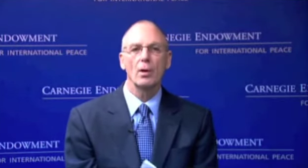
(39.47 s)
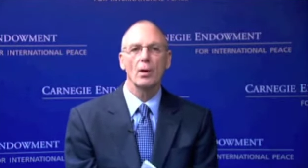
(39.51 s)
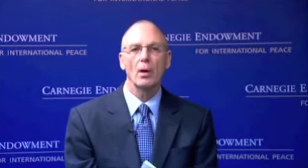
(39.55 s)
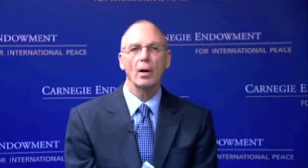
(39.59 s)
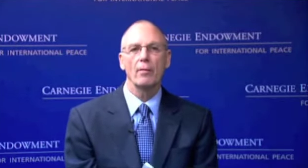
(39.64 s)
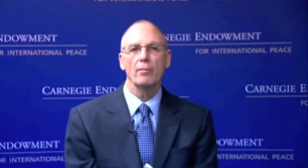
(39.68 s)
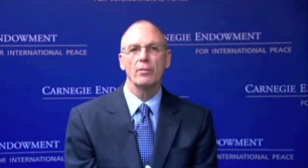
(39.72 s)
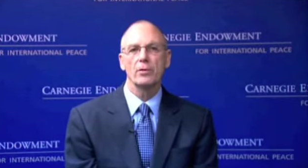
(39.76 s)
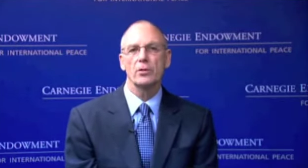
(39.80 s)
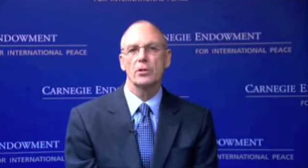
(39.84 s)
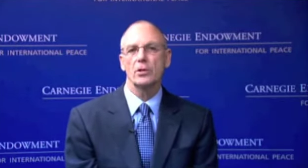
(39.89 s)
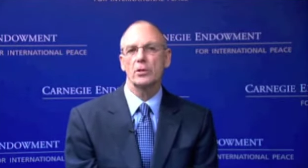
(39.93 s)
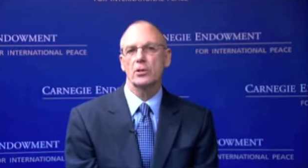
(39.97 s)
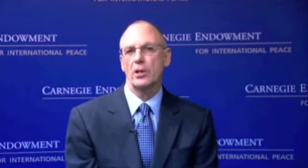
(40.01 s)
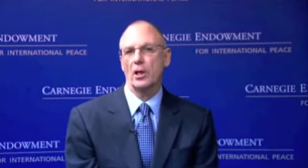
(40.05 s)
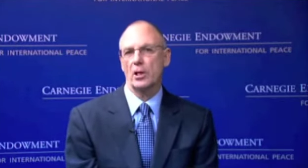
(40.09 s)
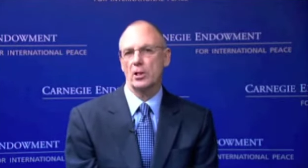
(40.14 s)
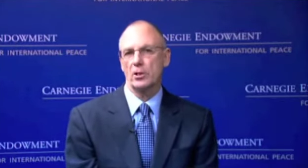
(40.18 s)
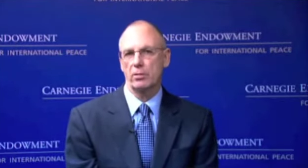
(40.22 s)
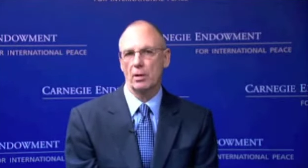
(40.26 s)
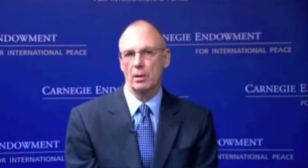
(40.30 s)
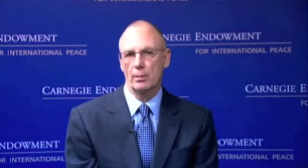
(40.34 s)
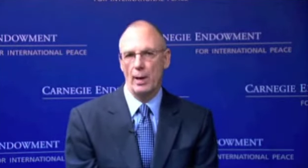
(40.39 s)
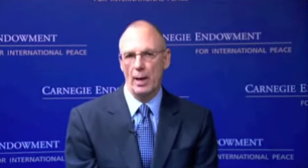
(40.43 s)
of a
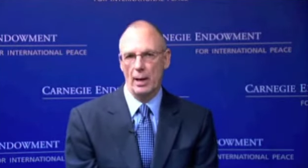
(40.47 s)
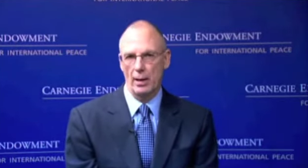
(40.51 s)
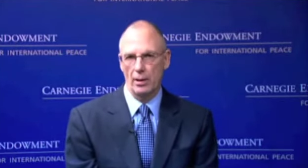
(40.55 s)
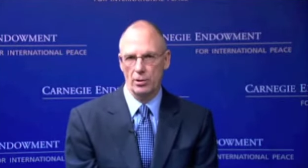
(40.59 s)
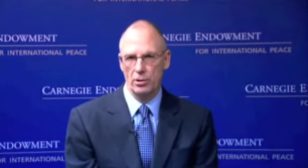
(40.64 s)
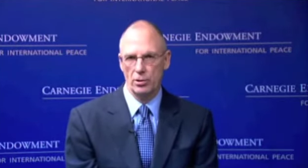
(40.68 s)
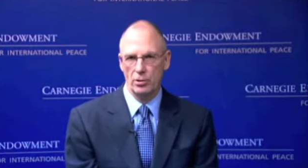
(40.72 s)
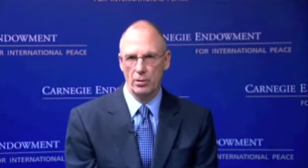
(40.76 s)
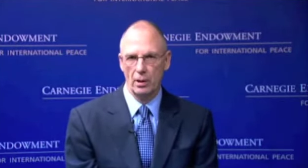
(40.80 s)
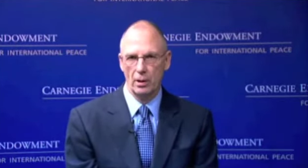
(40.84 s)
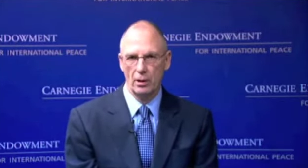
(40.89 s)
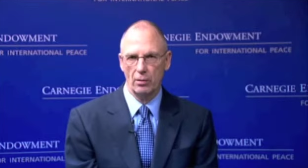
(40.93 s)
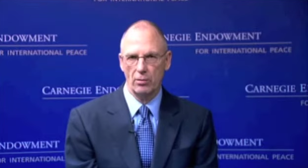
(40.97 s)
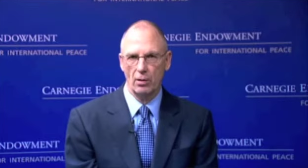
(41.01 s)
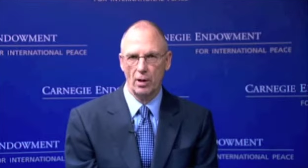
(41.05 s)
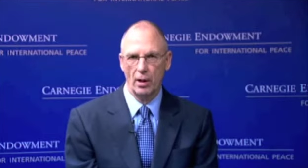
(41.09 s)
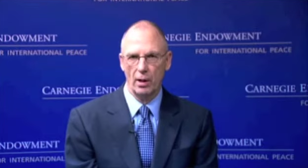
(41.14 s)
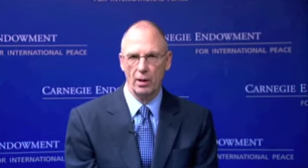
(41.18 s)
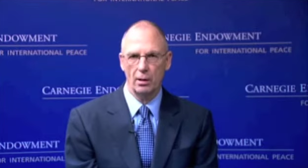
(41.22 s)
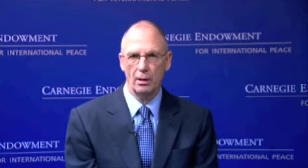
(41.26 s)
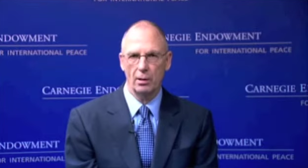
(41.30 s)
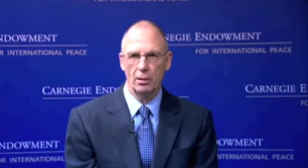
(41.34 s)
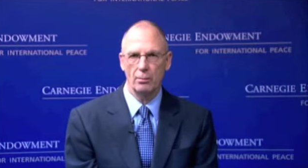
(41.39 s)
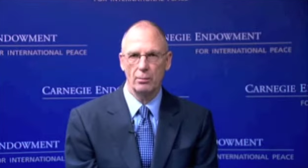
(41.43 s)
successfully managed think
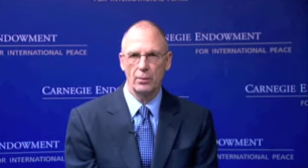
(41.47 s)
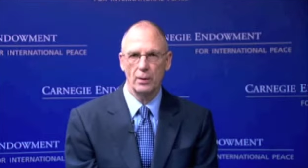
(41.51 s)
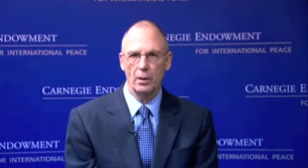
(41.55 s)
tank.